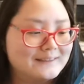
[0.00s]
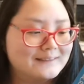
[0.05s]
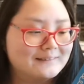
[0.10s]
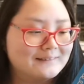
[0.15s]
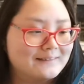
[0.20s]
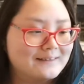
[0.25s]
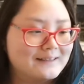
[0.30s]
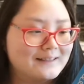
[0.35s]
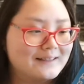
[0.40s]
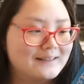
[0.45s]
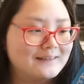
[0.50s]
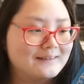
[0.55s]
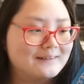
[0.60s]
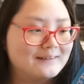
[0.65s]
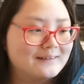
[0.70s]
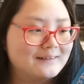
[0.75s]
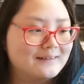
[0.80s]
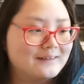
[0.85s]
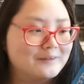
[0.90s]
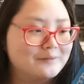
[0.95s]
until I get
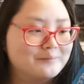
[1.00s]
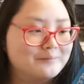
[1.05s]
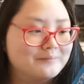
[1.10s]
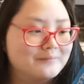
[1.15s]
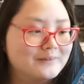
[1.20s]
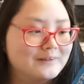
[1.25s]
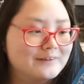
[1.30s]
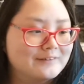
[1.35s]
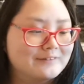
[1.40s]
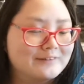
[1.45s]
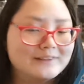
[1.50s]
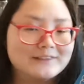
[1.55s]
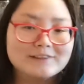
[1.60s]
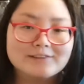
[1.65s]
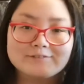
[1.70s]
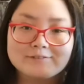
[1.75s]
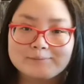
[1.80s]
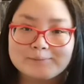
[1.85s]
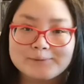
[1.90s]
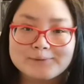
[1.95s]
the rest
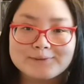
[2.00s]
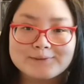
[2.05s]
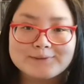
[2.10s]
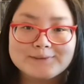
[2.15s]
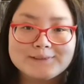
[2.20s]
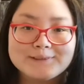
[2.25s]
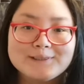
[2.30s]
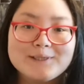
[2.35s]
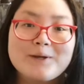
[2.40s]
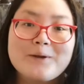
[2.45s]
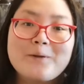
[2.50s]
of the books.